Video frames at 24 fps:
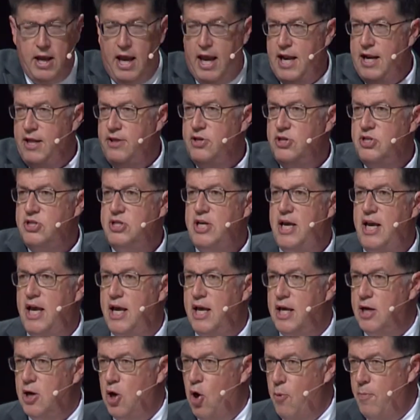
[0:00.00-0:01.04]
head in the
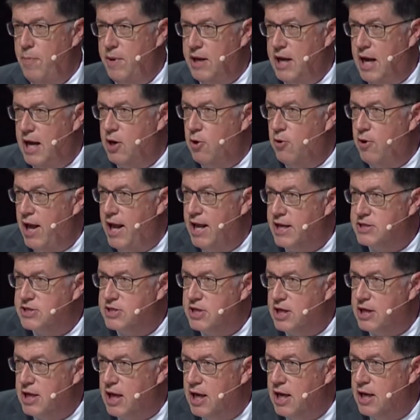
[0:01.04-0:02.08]
sand, hoping I don't
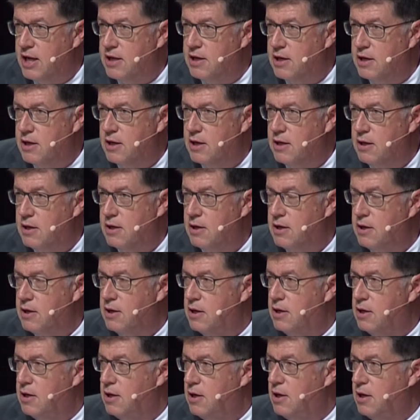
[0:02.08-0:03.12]
ask again.
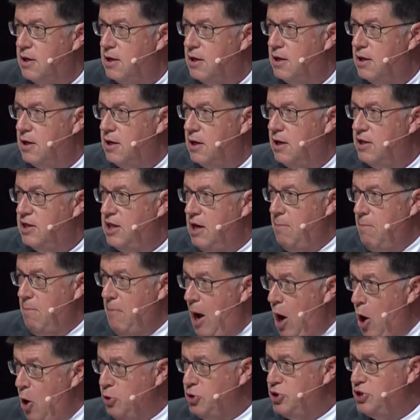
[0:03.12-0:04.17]
The
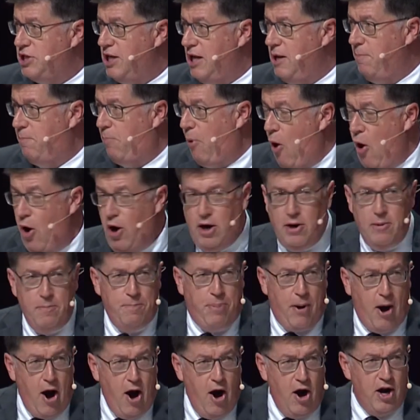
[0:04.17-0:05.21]
most
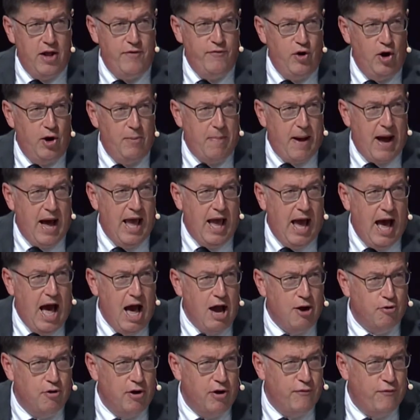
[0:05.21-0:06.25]
important part of your
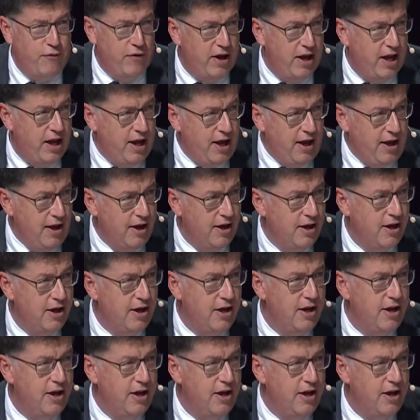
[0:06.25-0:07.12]
biography